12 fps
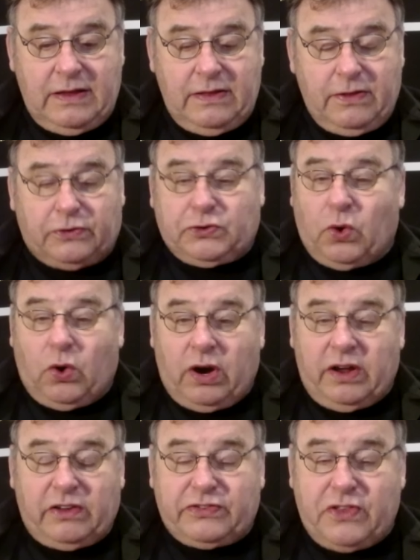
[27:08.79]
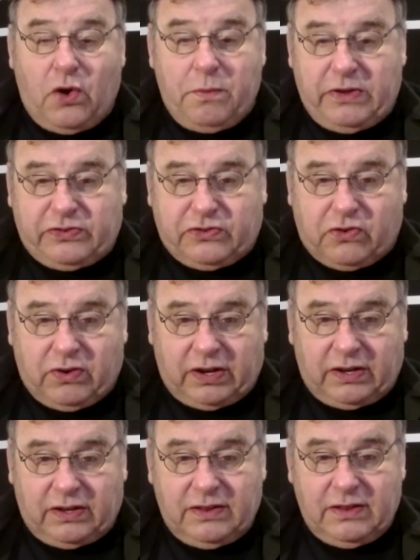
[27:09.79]
The door is no mystery.
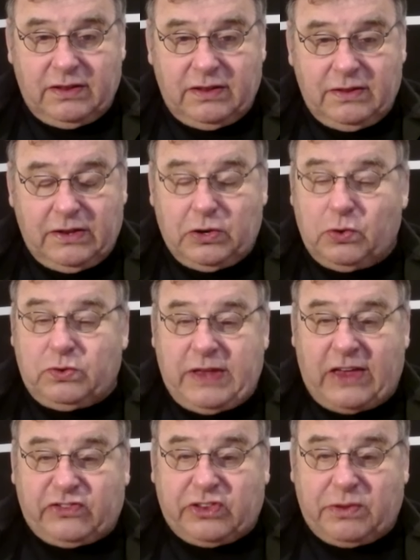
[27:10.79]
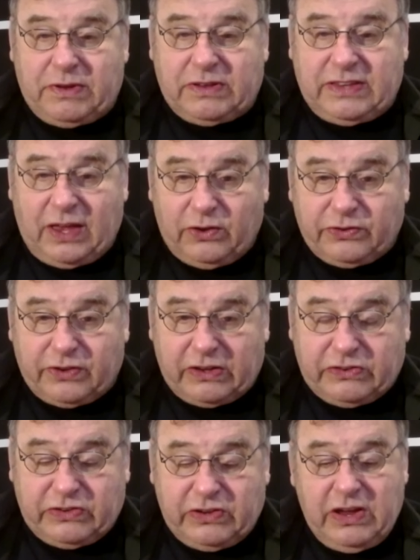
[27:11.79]
The New Testament tells
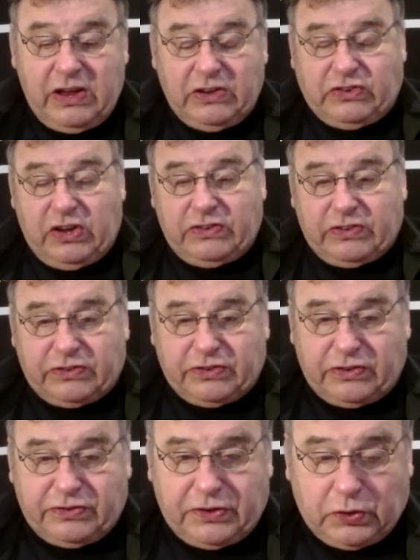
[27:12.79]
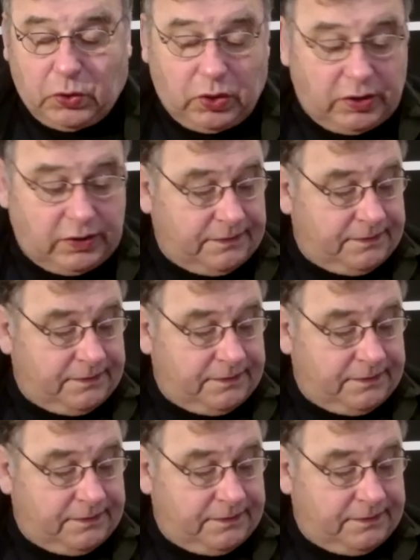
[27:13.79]
us Jesus is the door.